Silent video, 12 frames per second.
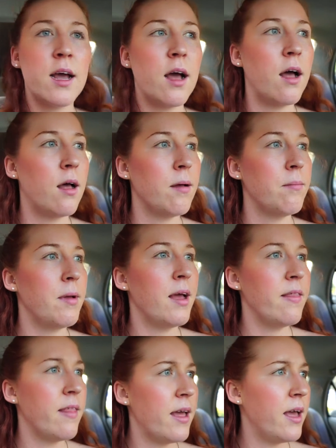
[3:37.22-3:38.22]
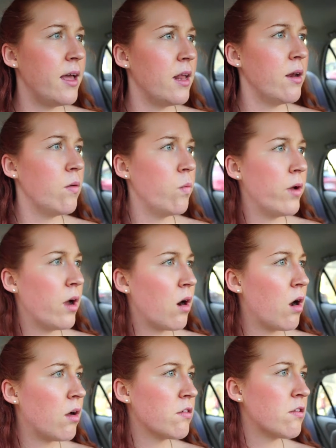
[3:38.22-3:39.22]
Um, and then we
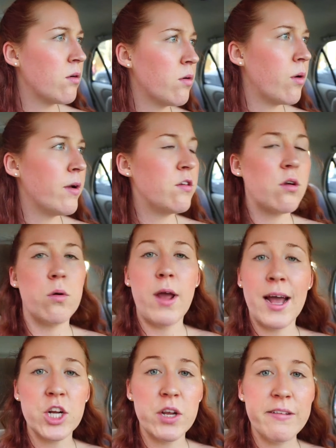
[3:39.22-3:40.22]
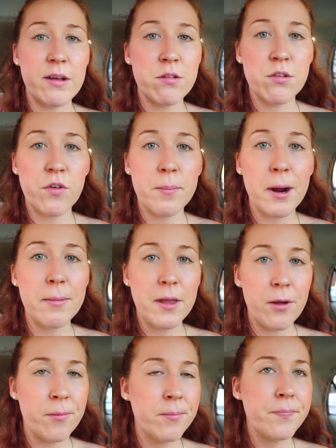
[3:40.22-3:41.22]
are also going to go to Ashley's house for a barbecue.